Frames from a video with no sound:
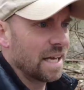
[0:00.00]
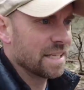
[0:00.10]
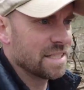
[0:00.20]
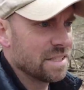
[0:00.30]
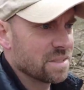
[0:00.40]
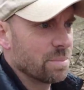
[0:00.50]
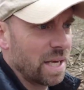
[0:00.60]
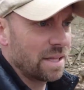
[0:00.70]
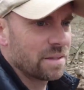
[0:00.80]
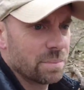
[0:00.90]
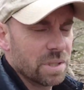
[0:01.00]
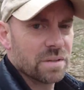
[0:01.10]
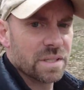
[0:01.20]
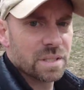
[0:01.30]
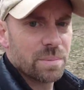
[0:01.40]
I see there's a path up here
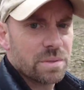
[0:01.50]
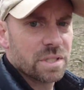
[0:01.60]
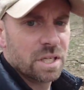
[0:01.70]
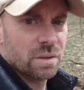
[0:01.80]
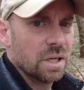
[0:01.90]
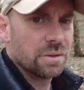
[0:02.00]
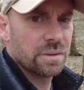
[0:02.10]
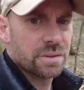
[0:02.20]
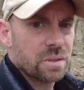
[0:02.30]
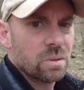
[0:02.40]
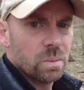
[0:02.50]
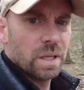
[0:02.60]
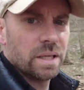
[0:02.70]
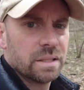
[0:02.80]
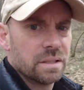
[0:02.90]
that's supposed to go under the
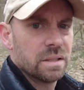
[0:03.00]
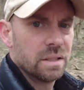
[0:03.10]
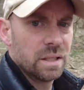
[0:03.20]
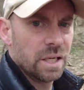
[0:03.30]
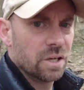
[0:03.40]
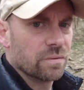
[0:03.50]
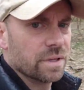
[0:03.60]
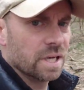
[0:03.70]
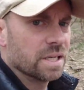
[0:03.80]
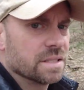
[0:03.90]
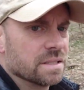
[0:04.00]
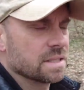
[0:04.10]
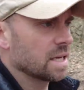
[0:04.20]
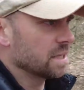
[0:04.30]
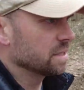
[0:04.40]
tollway and over to the Hudson
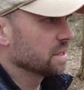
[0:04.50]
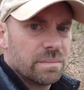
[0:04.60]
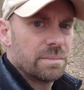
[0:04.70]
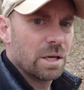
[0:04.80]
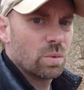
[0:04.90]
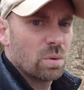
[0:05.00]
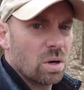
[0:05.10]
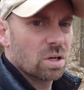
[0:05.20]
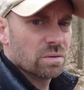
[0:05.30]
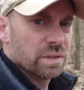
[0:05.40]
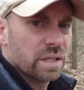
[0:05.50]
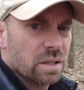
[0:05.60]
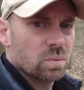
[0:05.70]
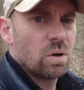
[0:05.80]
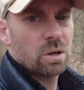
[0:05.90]
side. Maybe I will walk over there
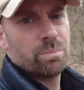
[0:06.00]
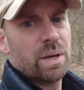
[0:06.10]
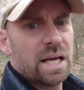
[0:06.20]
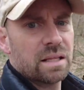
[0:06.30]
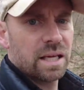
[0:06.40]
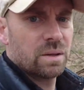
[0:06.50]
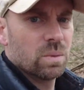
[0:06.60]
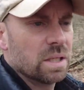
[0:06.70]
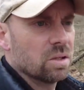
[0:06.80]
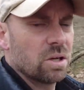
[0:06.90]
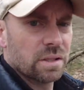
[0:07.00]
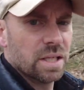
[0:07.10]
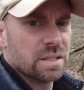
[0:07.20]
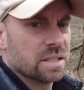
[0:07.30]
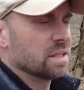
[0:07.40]
and walk back that way along the
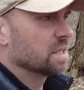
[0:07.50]
Hudson.